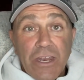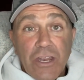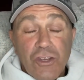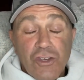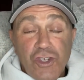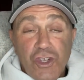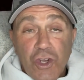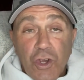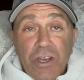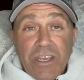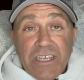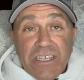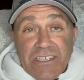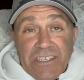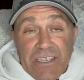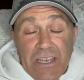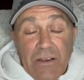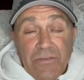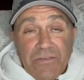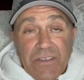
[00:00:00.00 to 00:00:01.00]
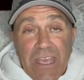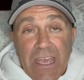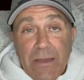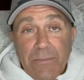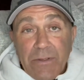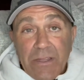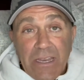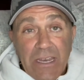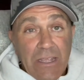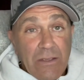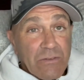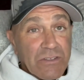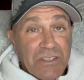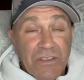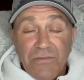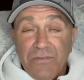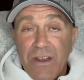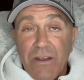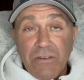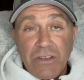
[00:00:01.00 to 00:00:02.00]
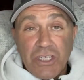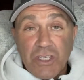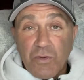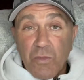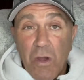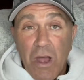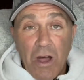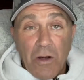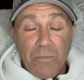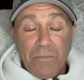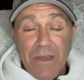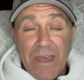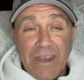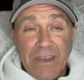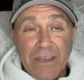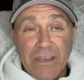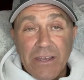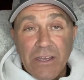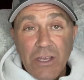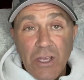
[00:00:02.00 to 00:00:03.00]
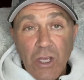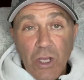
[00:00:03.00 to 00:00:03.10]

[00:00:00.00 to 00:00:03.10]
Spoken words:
enjoy yourself gambling. He was a very small bettor.